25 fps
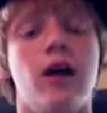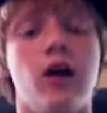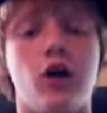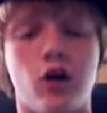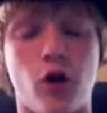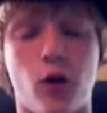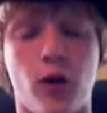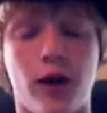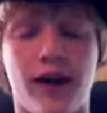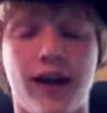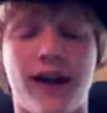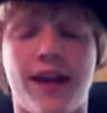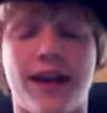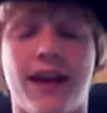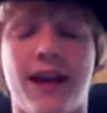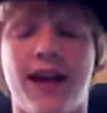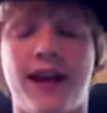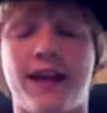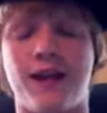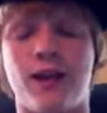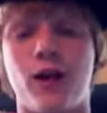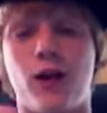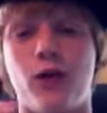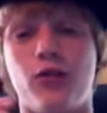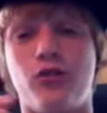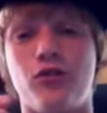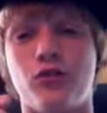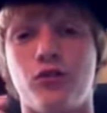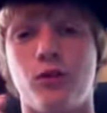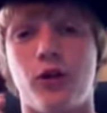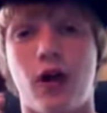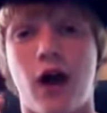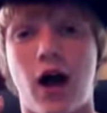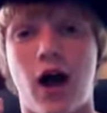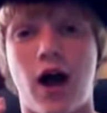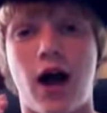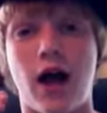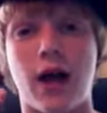Go ahead and go to
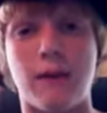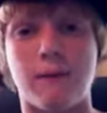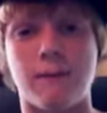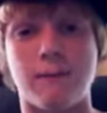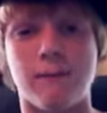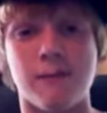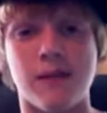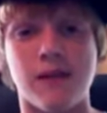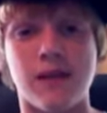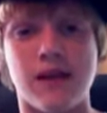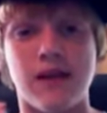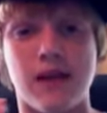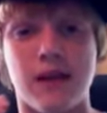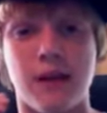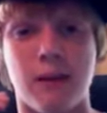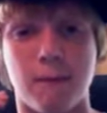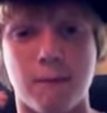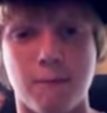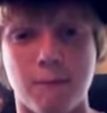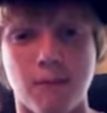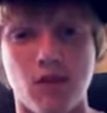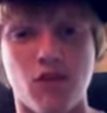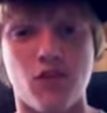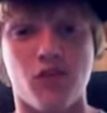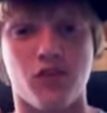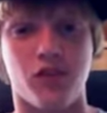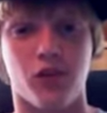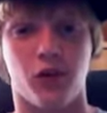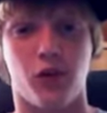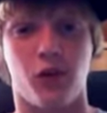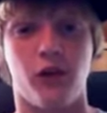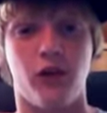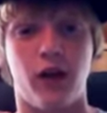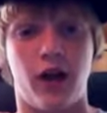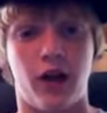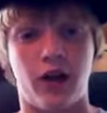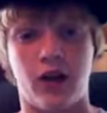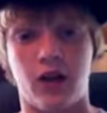
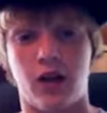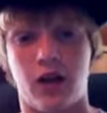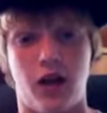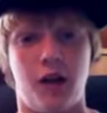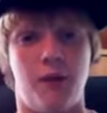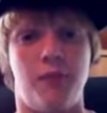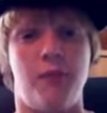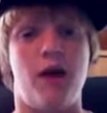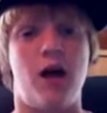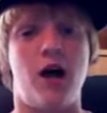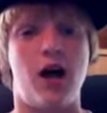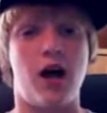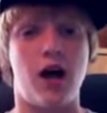imzdl.com.